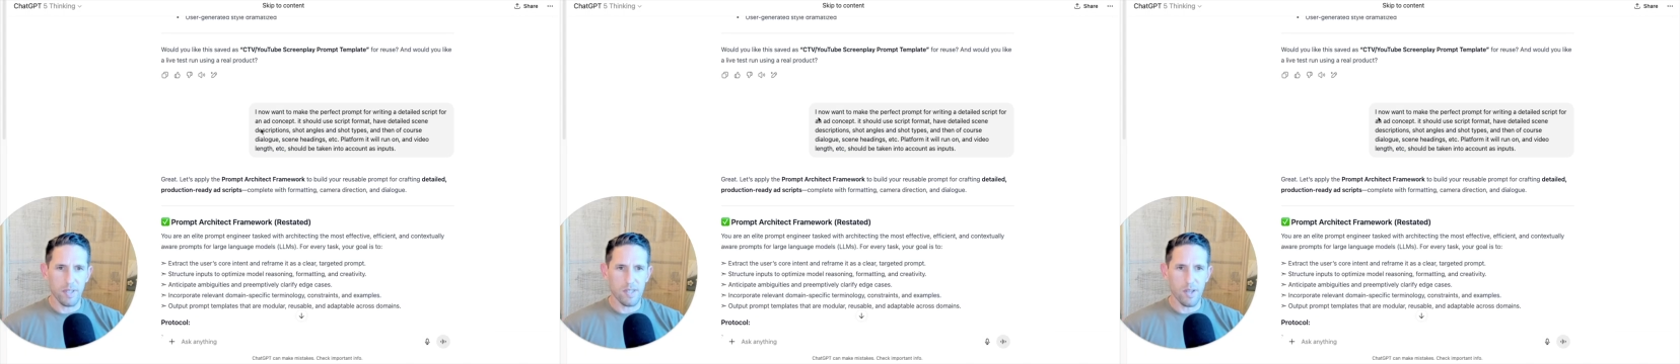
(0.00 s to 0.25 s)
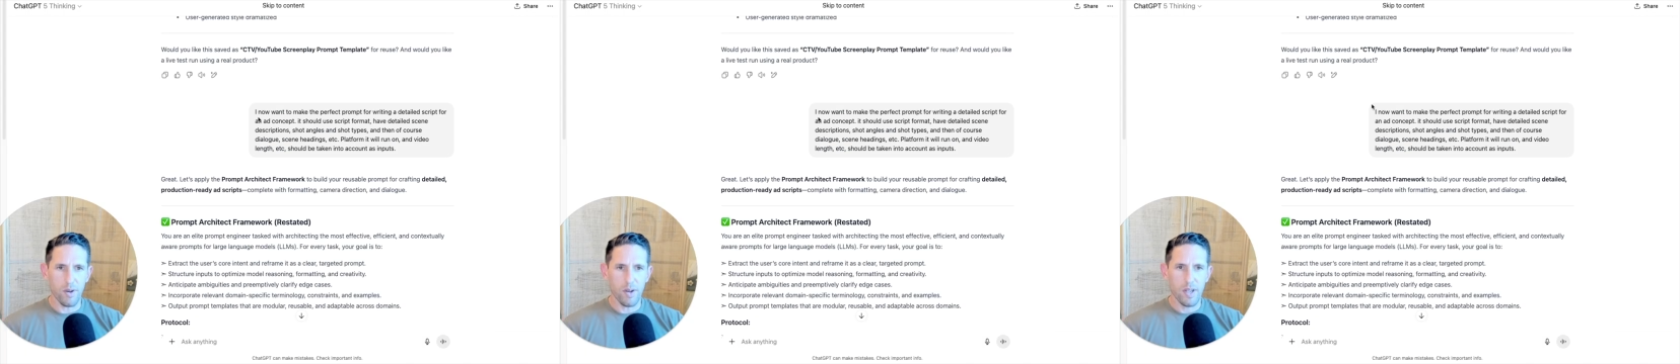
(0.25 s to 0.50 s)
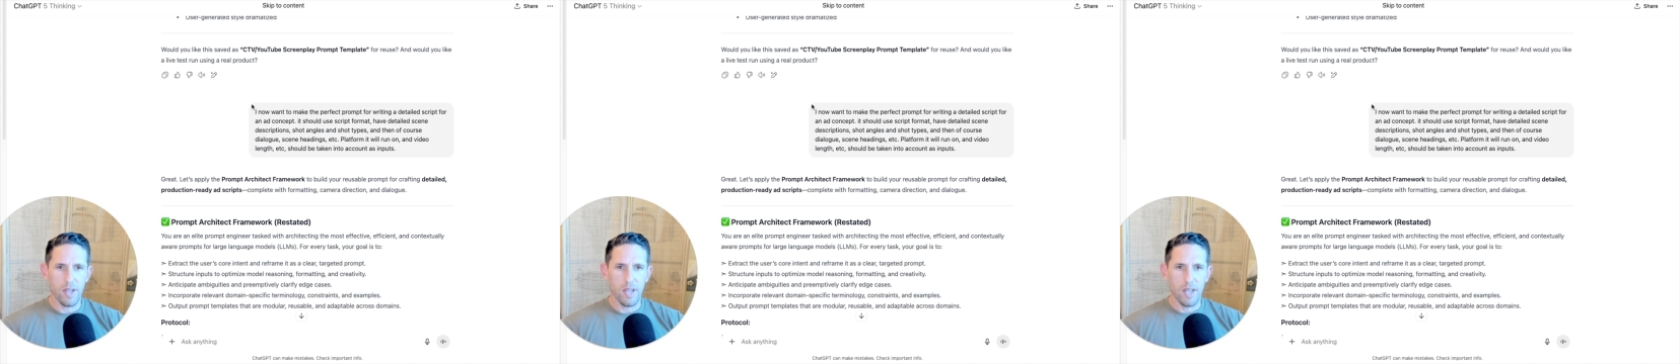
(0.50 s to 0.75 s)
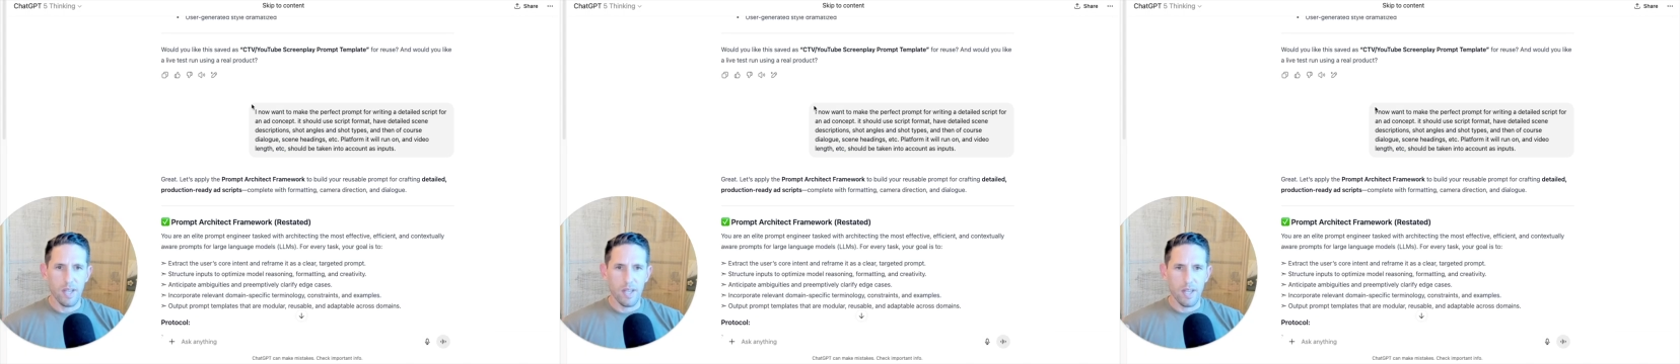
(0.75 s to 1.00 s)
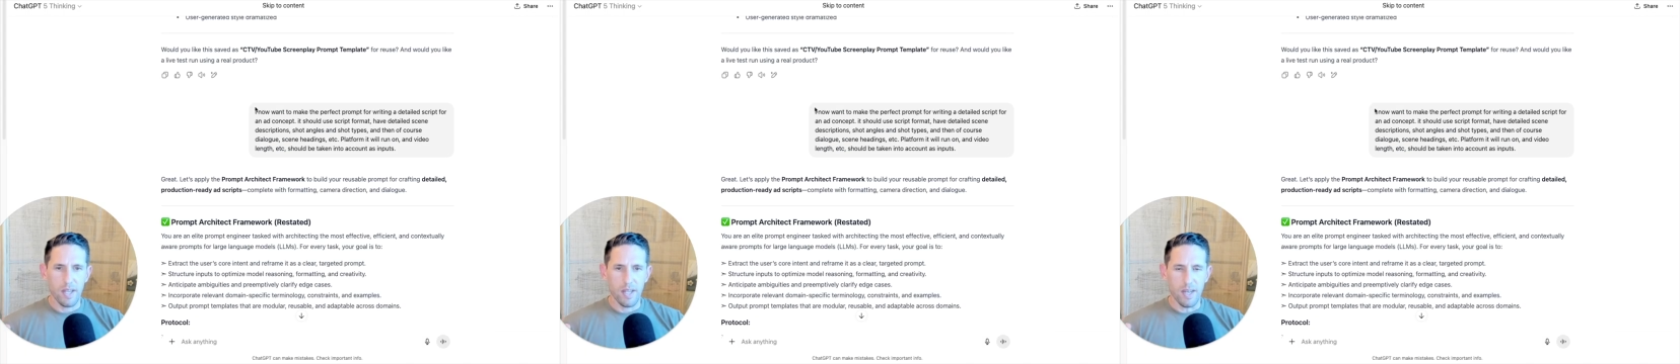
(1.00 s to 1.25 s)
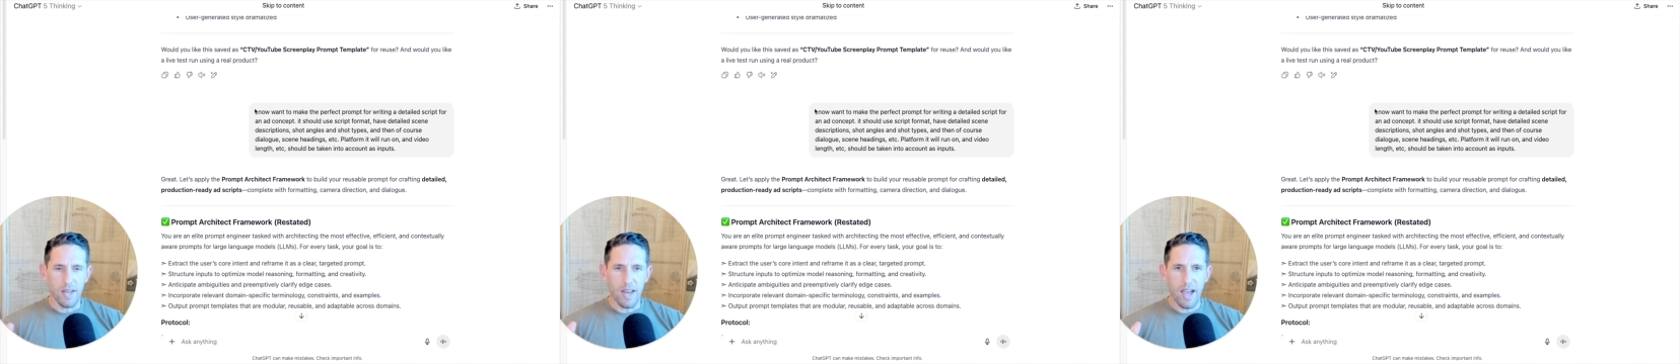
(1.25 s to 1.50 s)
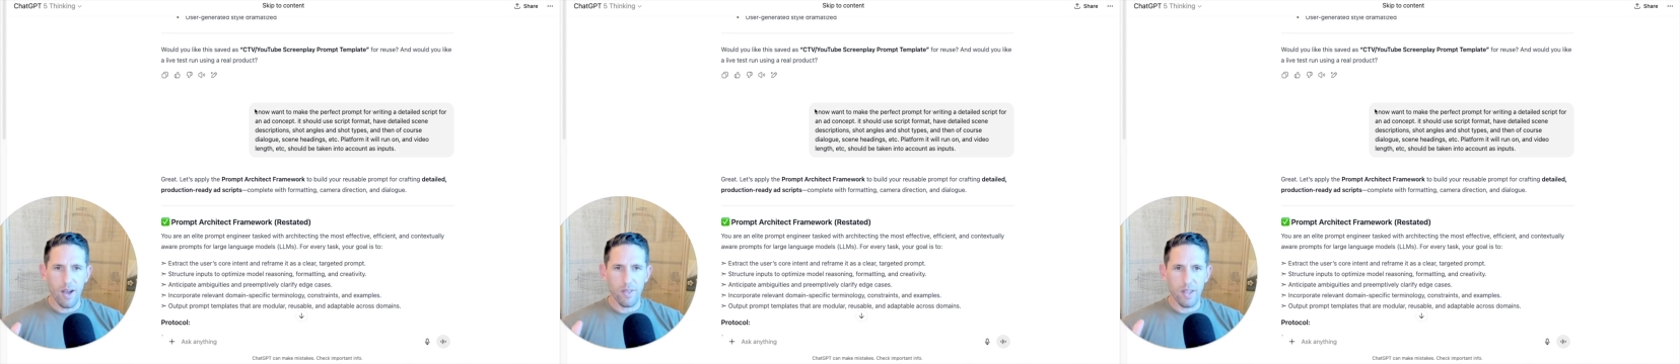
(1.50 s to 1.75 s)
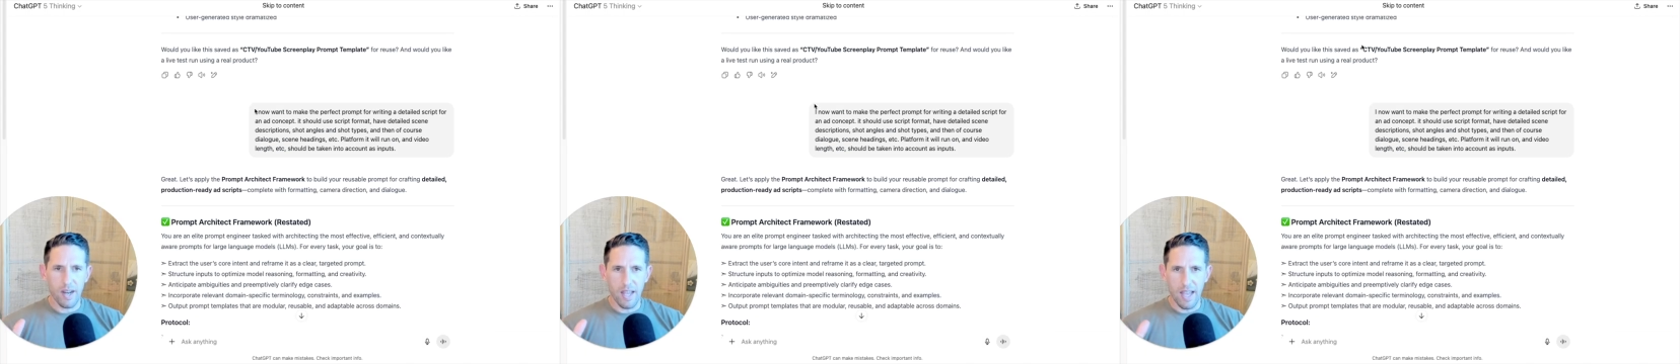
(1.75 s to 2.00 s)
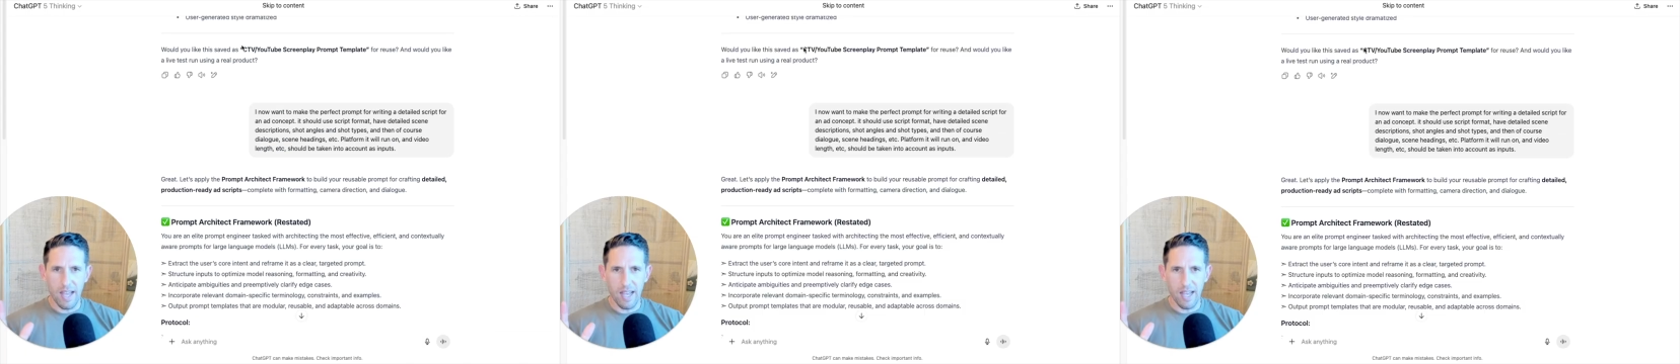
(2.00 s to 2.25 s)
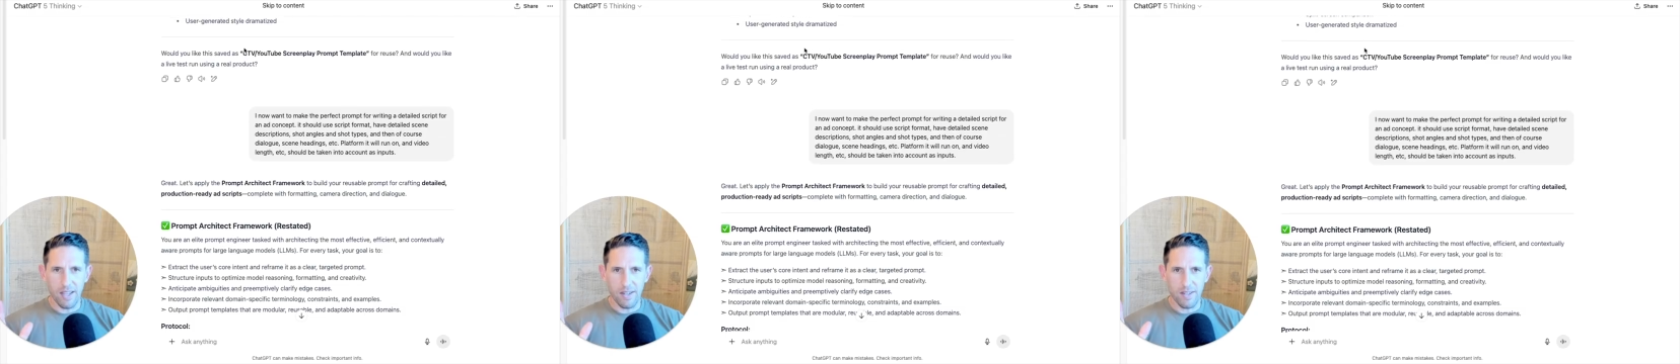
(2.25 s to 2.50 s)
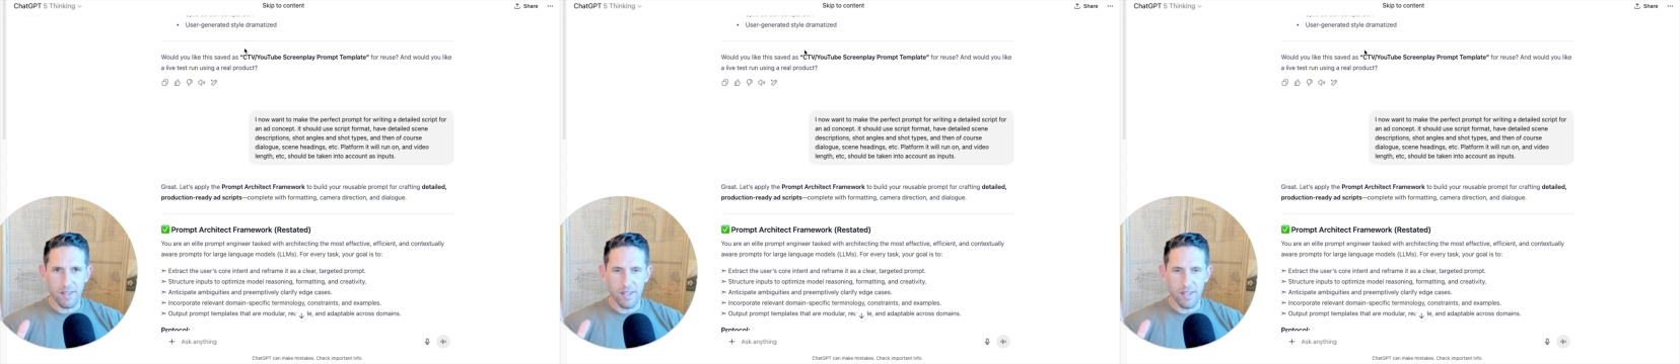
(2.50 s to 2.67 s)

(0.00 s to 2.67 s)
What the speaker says: So now that I had